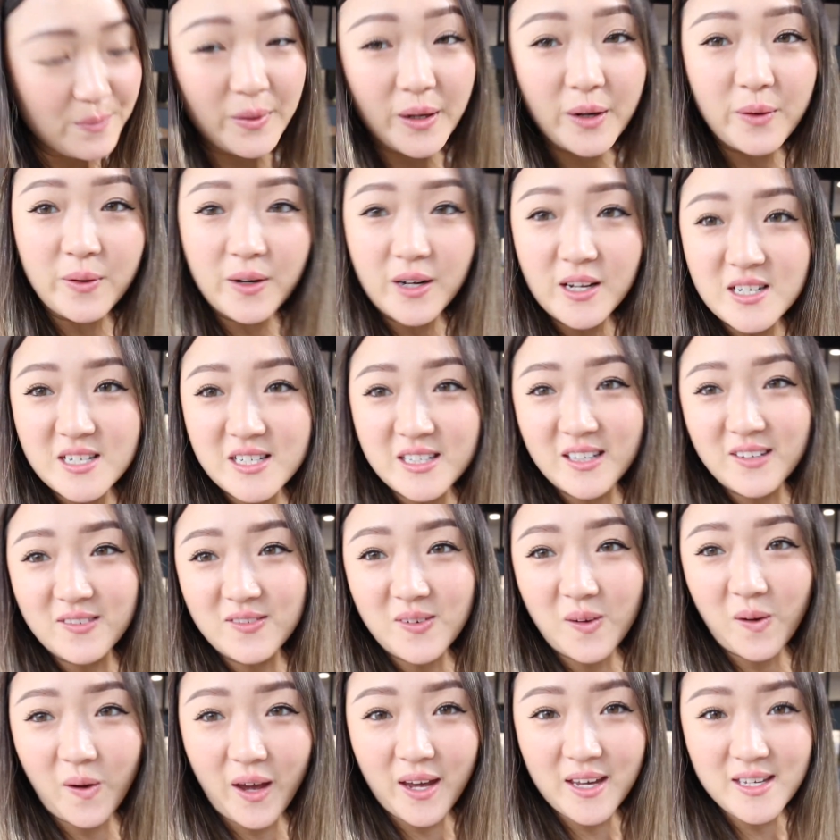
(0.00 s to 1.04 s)
but I wanted to give
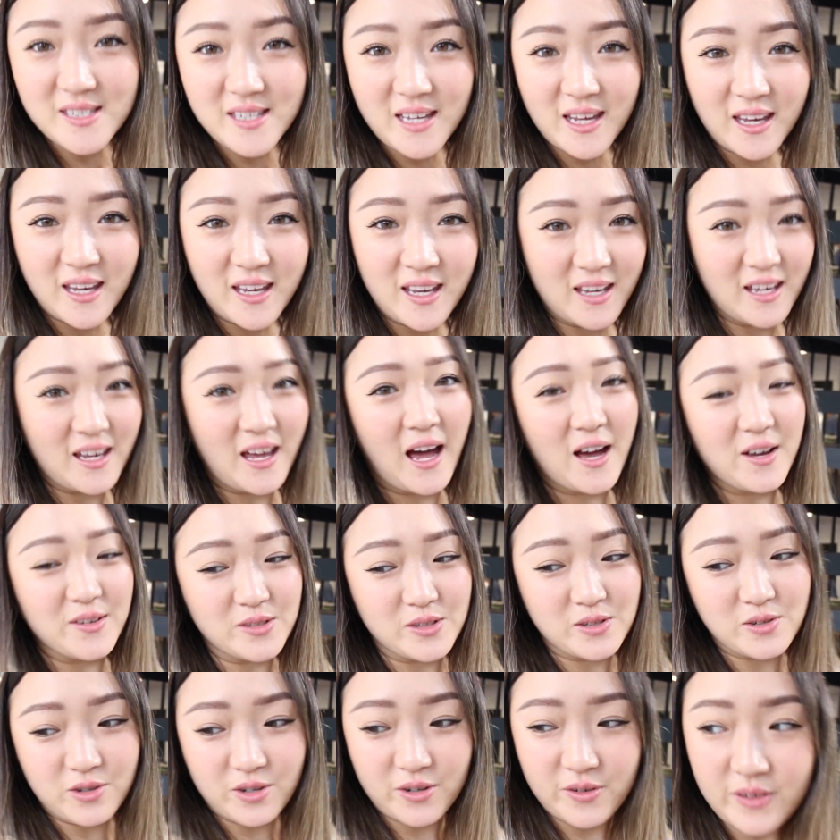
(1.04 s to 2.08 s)
you guys a
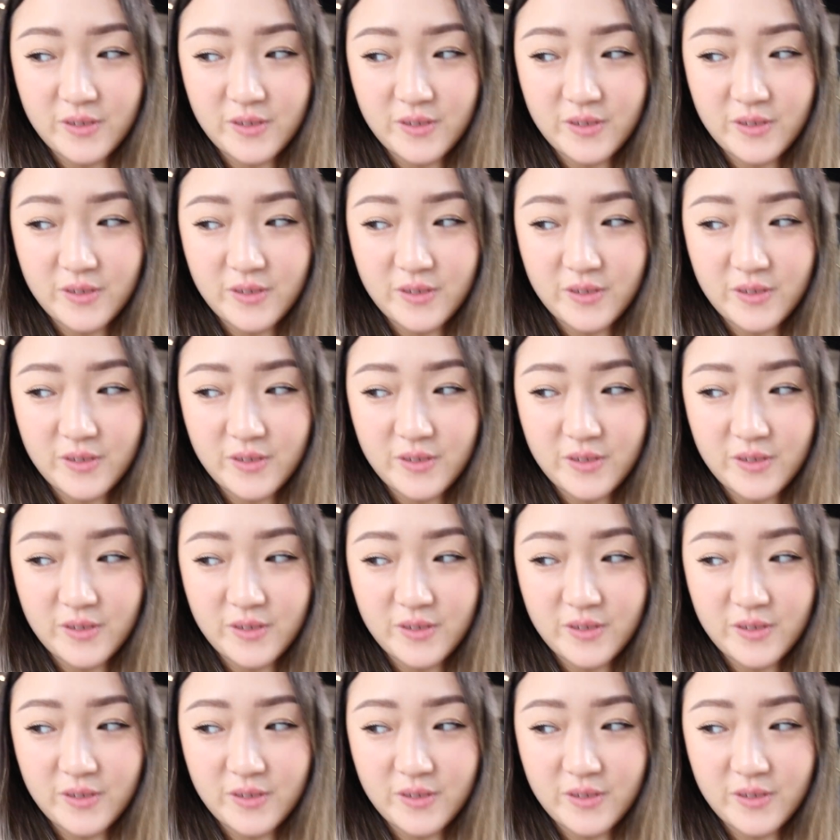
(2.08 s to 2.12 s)
house tour